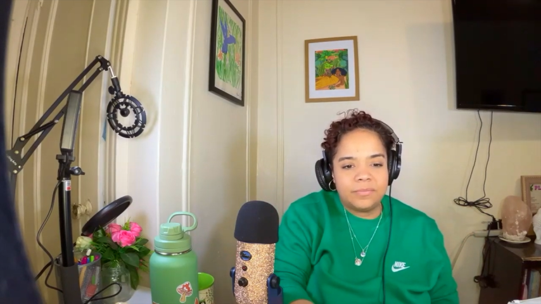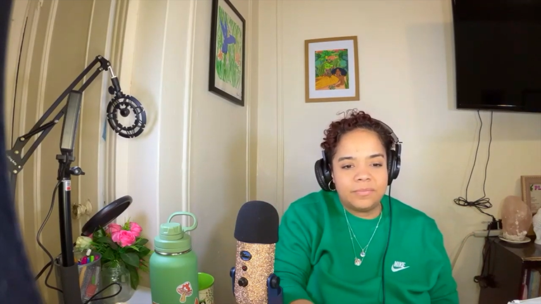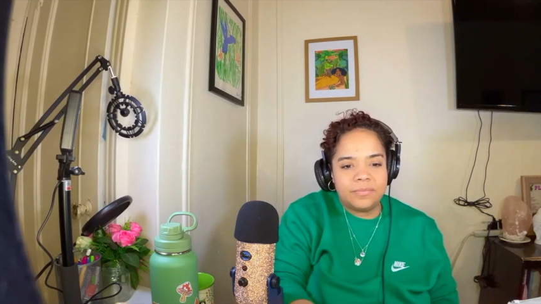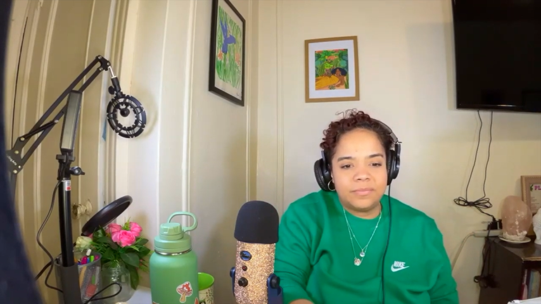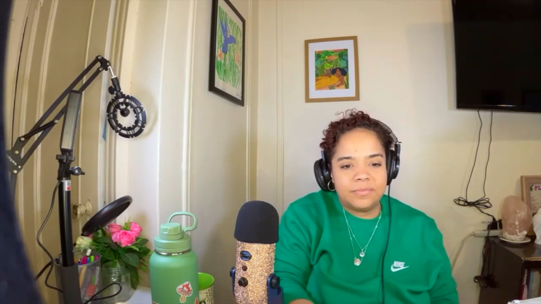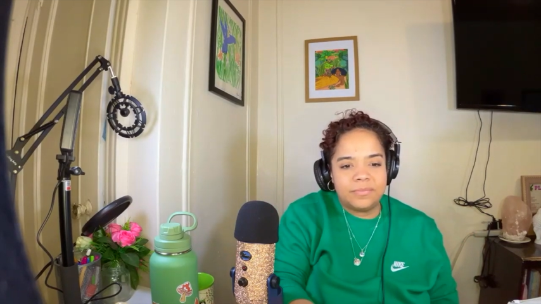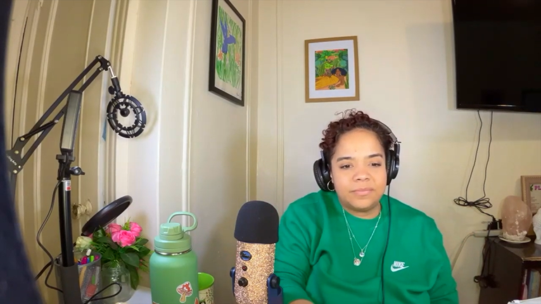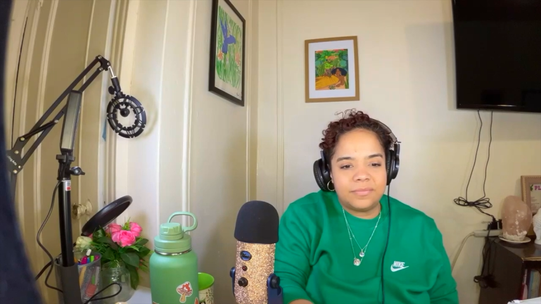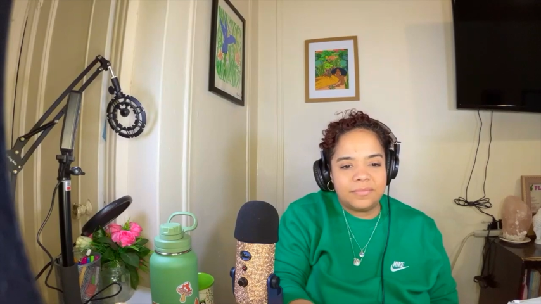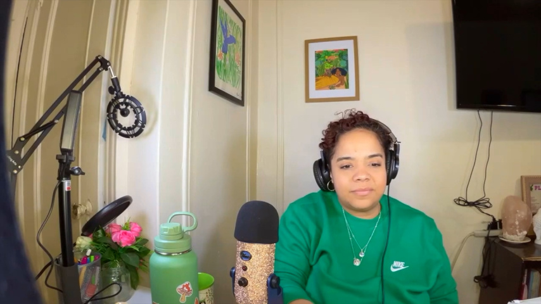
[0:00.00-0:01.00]

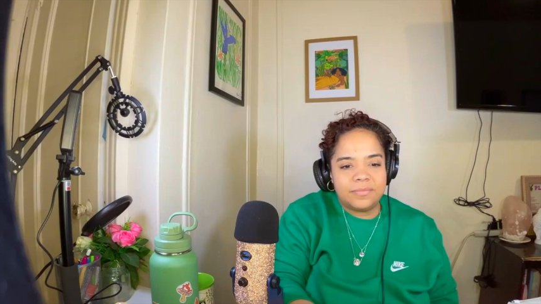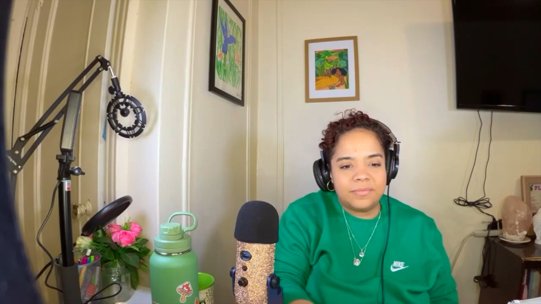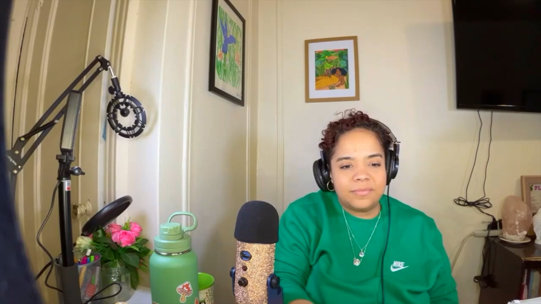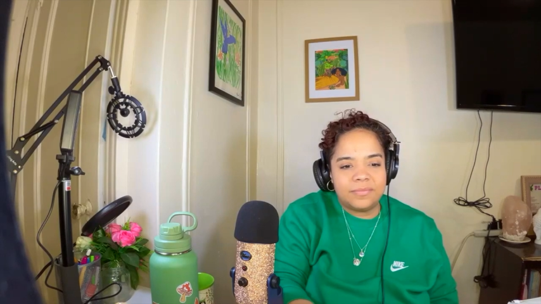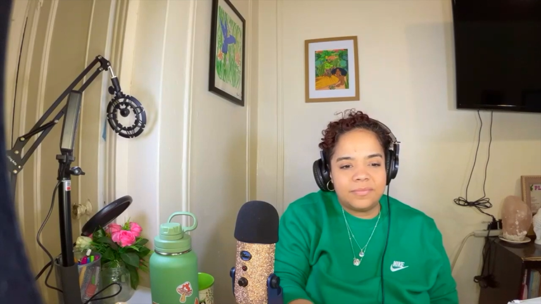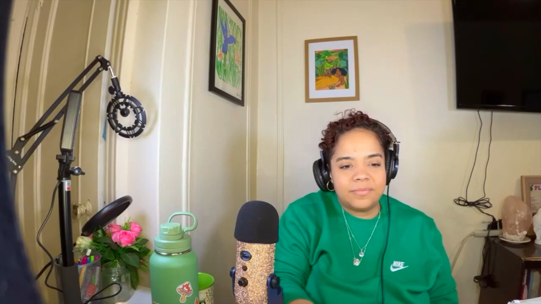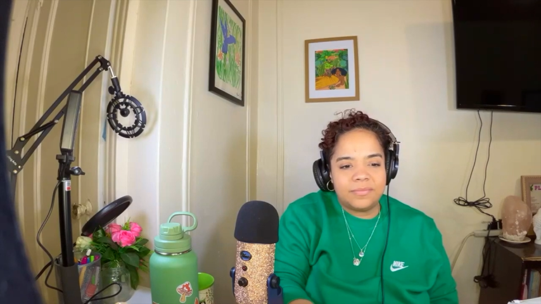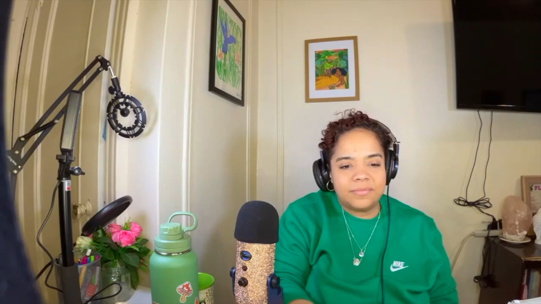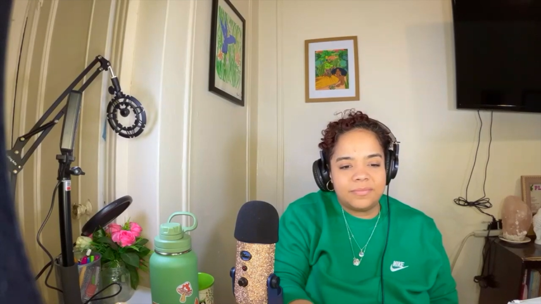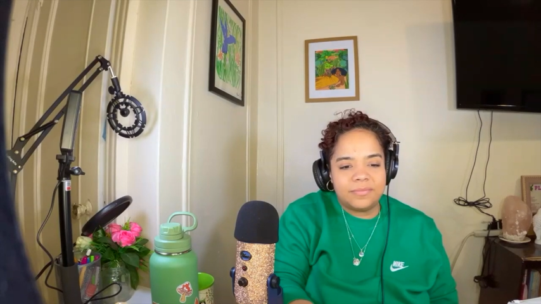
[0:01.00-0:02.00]

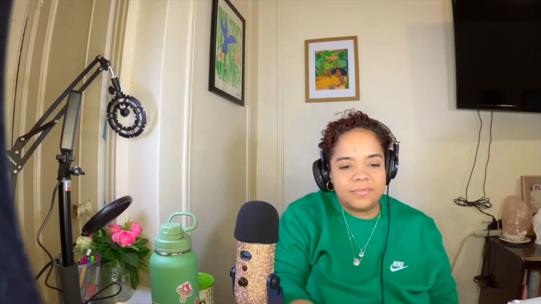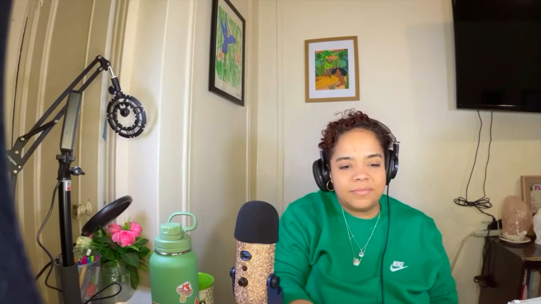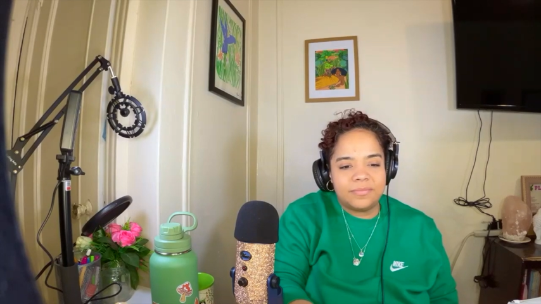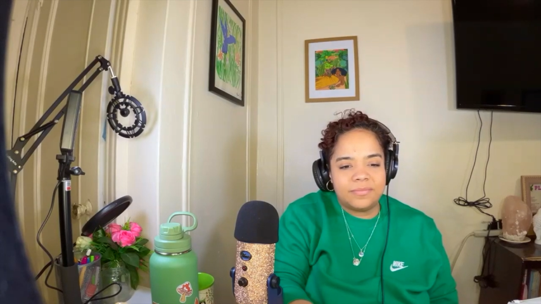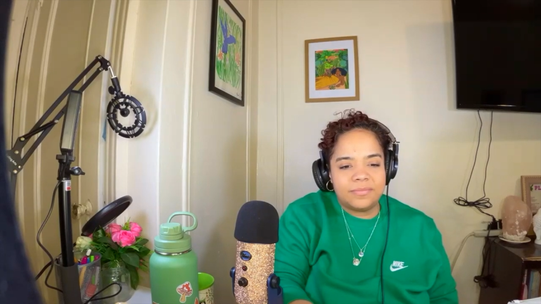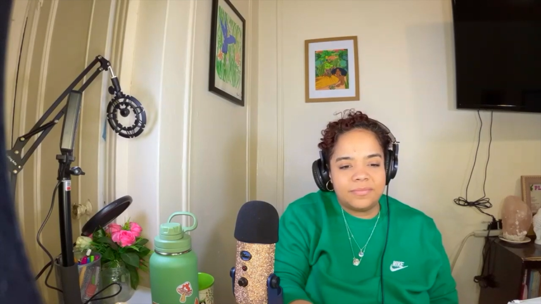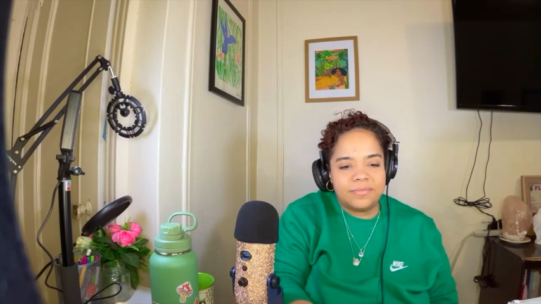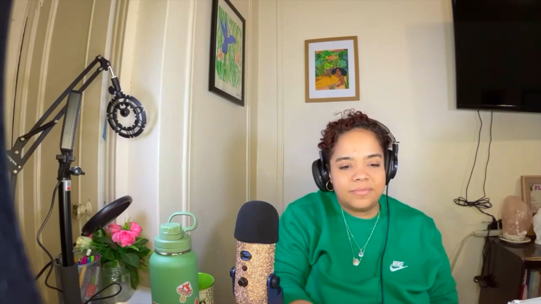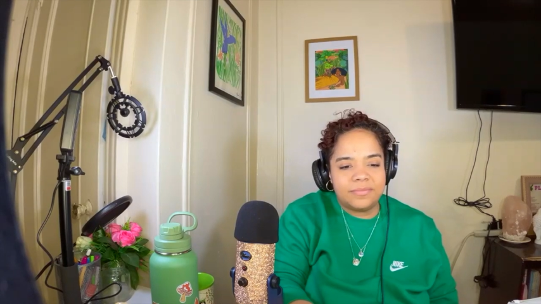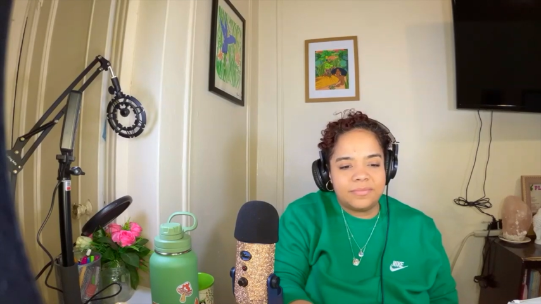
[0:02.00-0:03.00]

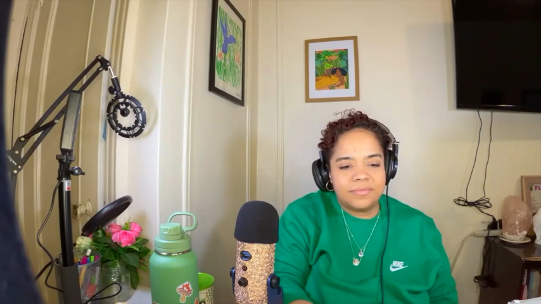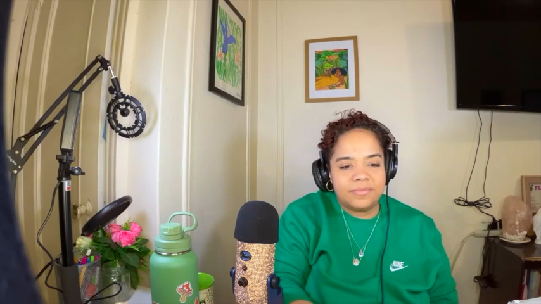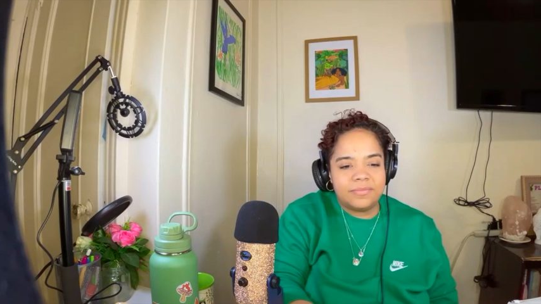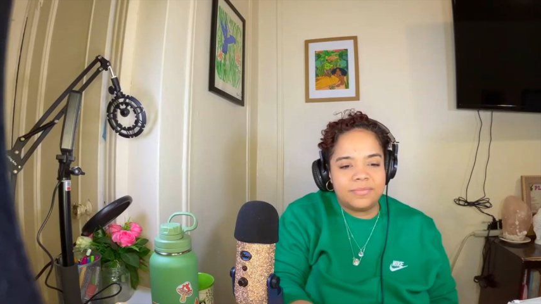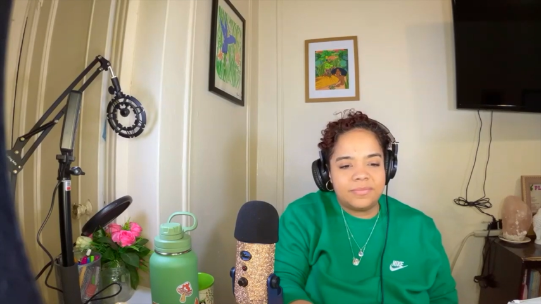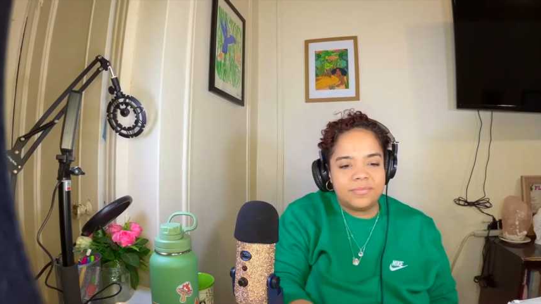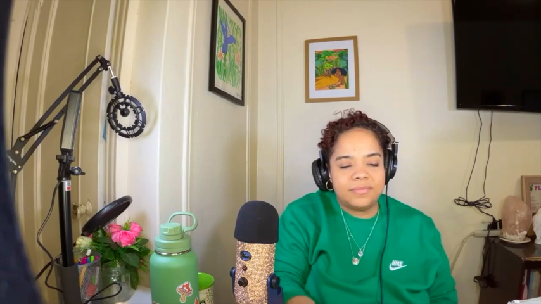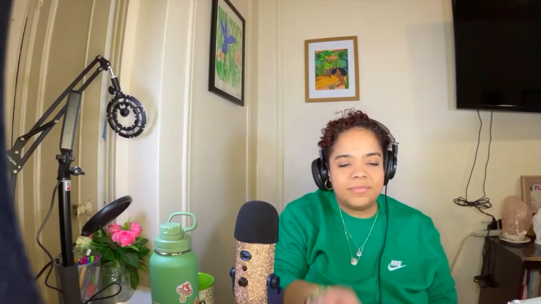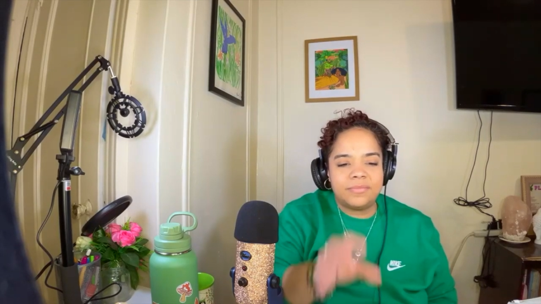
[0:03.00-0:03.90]
Nobody speaks.